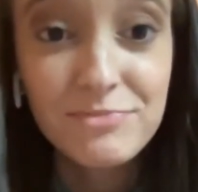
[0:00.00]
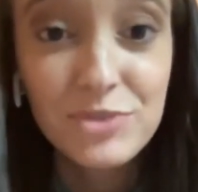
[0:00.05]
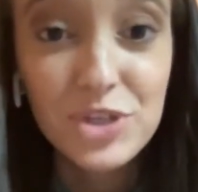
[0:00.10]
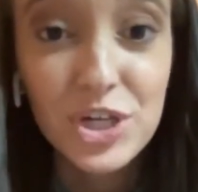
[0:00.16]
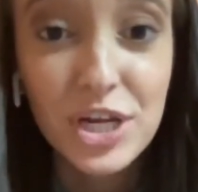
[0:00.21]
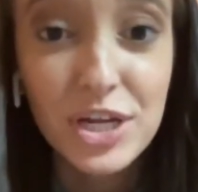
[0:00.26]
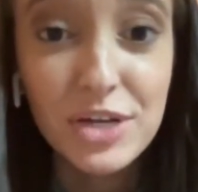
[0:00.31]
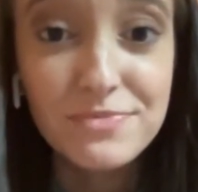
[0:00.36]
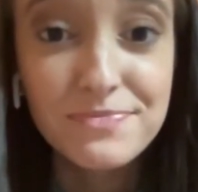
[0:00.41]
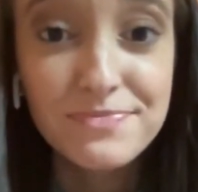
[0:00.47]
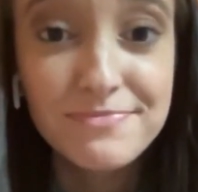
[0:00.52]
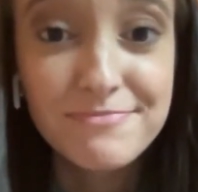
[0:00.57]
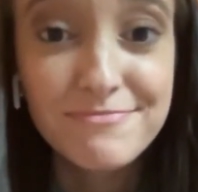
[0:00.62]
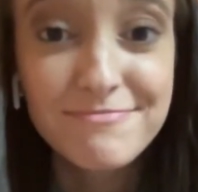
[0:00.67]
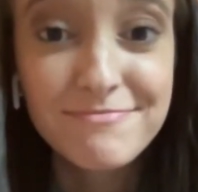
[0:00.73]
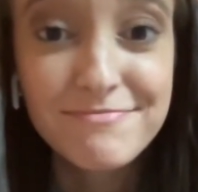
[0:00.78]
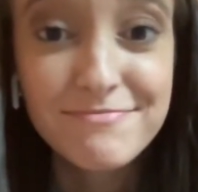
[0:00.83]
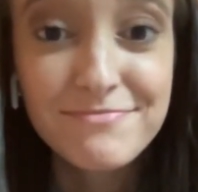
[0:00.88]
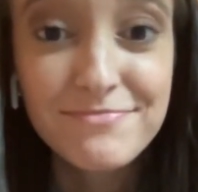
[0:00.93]
You know,
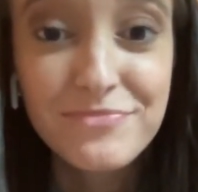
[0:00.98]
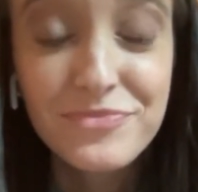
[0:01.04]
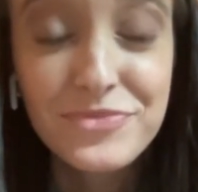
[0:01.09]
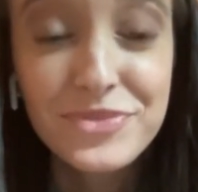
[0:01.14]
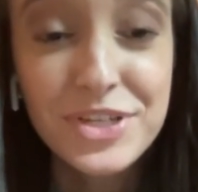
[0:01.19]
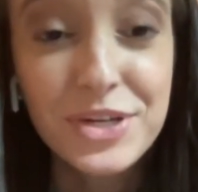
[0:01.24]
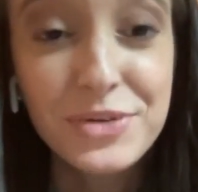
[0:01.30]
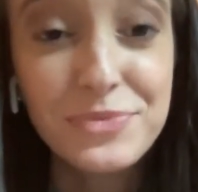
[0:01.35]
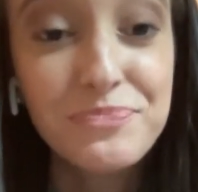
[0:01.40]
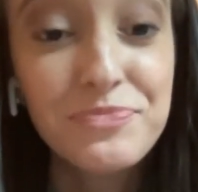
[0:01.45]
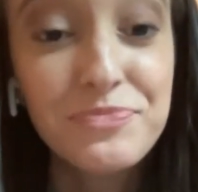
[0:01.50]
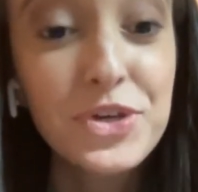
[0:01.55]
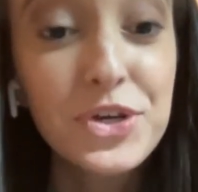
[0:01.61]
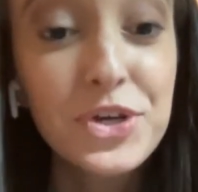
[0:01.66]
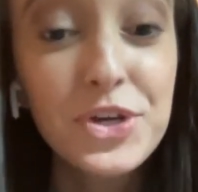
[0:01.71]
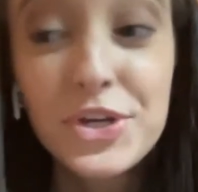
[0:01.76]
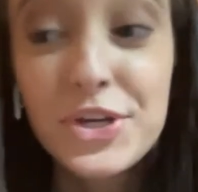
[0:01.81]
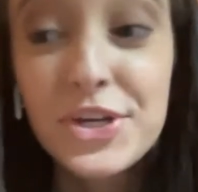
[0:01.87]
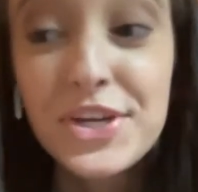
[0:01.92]
so
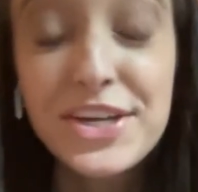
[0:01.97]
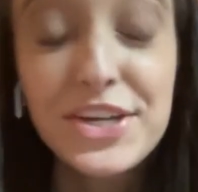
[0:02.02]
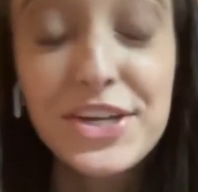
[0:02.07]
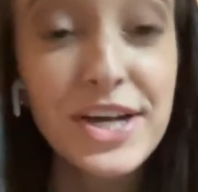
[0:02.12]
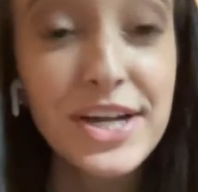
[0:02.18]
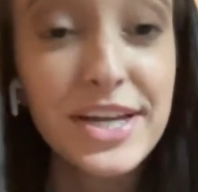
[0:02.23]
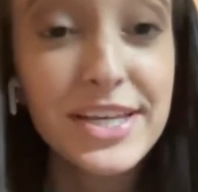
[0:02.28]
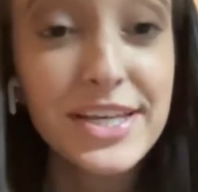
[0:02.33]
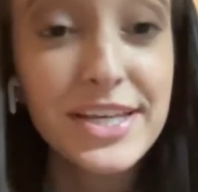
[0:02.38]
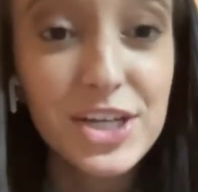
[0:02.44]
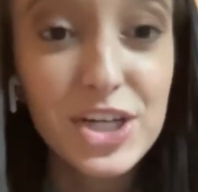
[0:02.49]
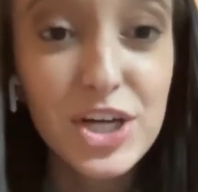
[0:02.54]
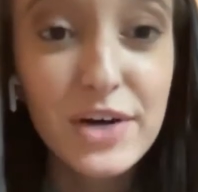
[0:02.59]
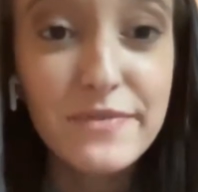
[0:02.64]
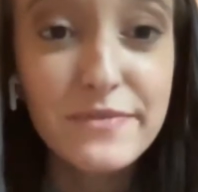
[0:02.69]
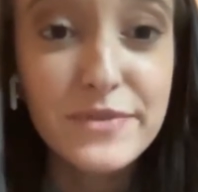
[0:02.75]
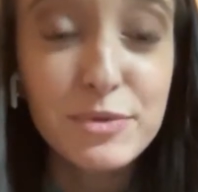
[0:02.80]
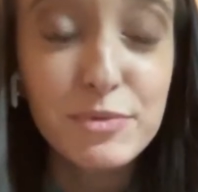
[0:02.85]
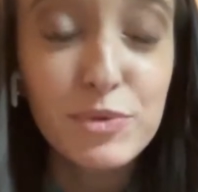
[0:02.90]
you got to get
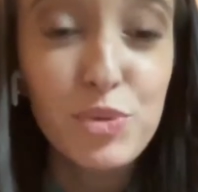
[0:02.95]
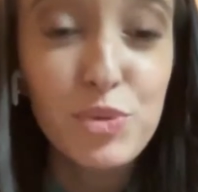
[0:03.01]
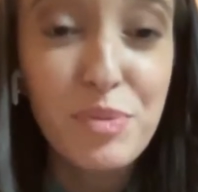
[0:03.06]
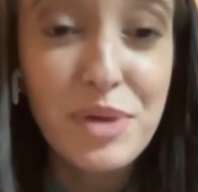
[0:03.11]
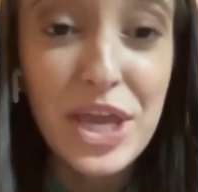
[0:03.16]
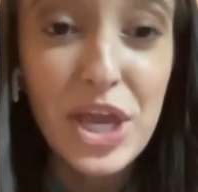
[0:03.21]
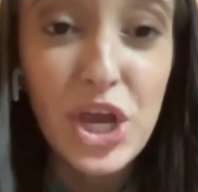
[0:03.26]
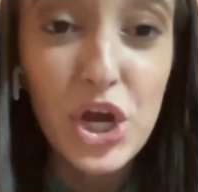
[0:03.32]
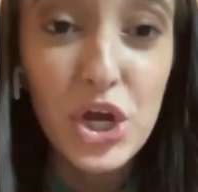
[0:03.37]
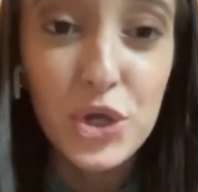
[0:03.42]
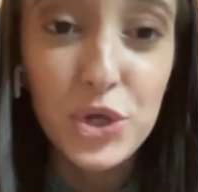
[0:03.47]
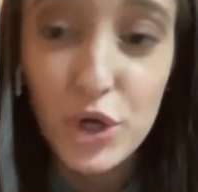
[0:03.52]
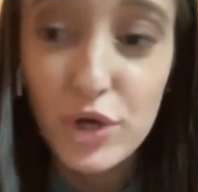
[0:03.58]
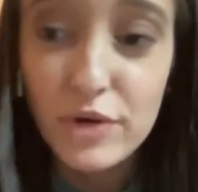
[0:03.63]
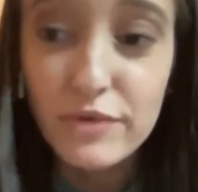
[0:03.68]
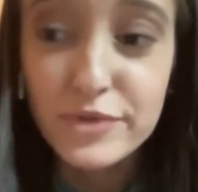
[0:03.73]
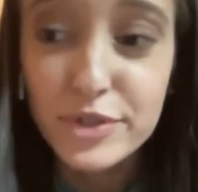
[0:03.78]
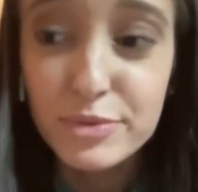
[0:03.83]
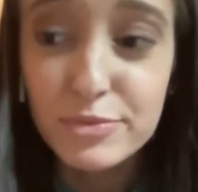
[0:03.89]
comfortable being
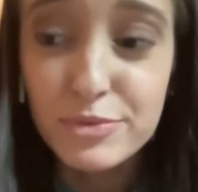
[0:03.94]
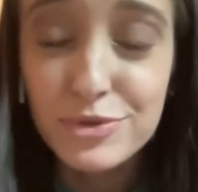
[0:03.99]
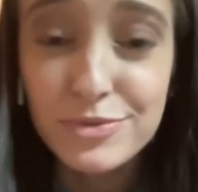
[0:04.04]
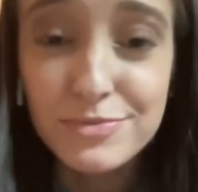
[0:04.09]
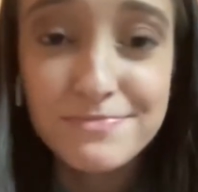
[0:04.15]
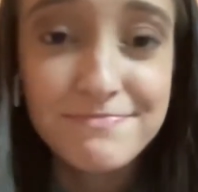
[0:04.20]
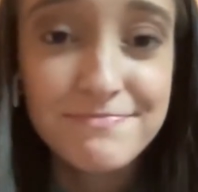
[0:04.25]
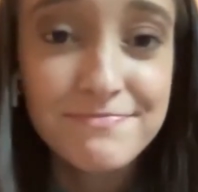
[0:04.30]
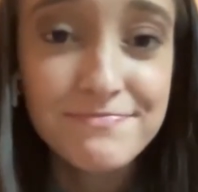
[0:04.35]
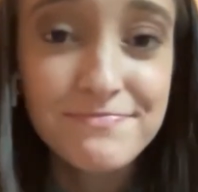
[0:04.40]
uncomfortable.